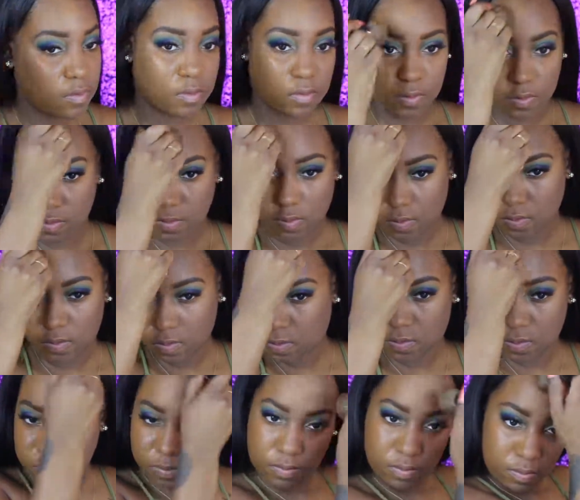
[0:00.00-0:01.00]
it
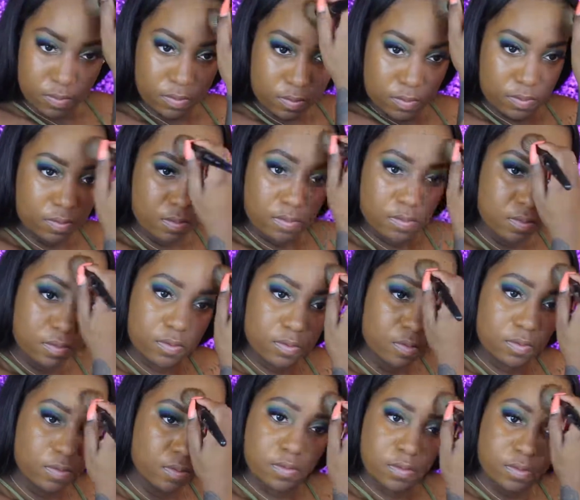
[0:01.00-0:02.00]
has a 2-year
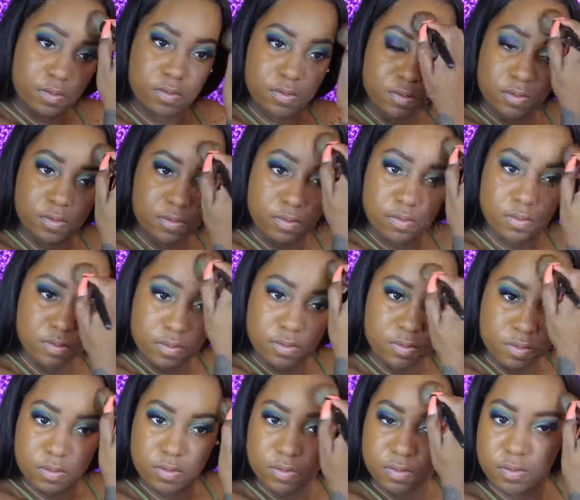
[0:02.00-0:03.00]
expiration,
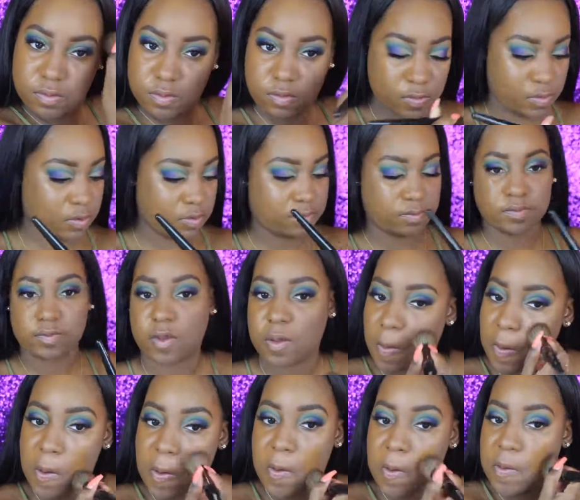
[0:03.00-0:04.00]
and I just
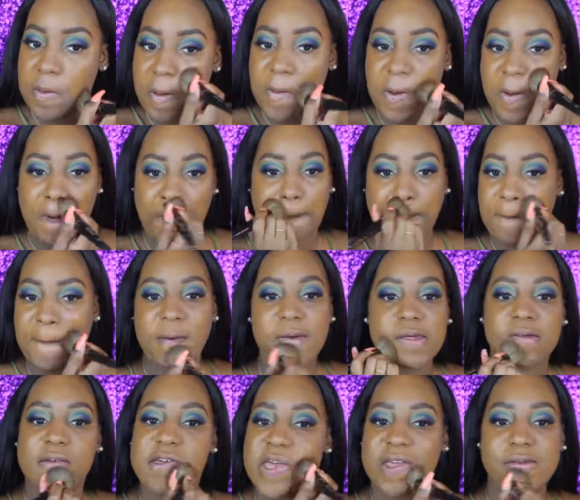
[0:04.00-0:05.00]
got it before I
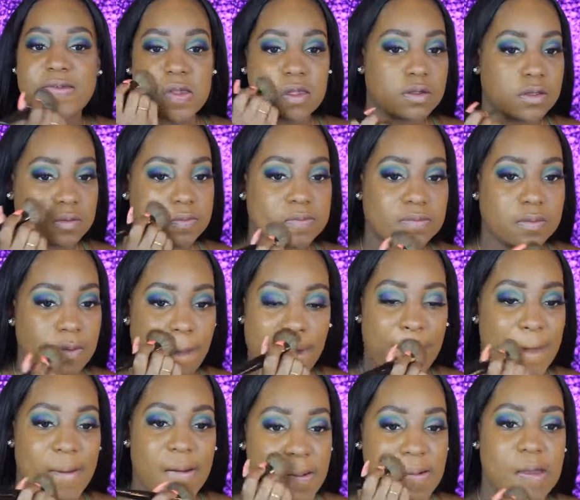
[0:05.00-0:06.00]
deployed.
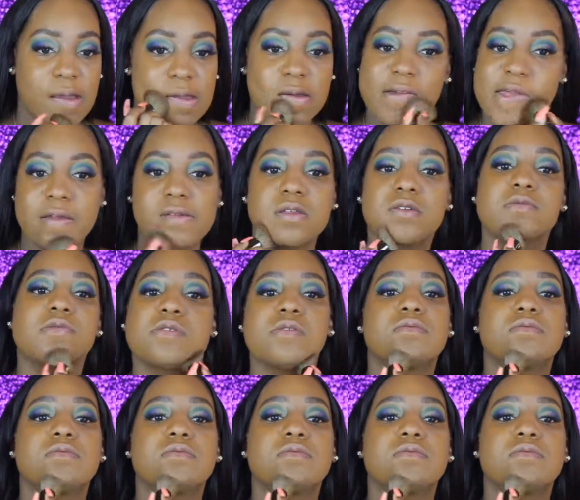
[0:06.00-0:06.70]
So I don't know.